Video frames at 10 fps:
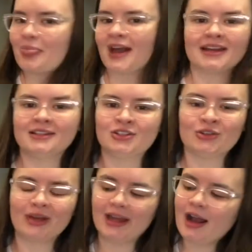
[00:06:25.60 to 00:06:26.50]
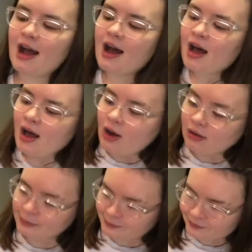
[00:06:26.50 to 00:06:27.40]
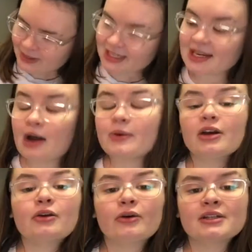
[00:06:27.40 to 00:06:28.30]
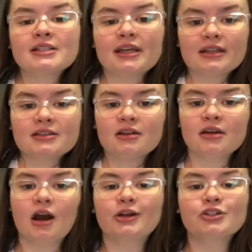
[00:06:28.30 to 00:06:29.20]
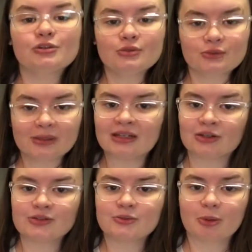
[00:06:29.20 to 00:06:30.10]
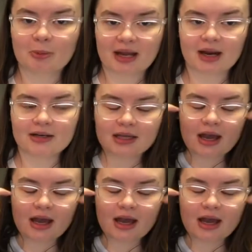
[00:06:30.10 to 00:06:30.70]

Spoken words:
I didn't do it. Now we are going to get our 2 sweeteners prepared.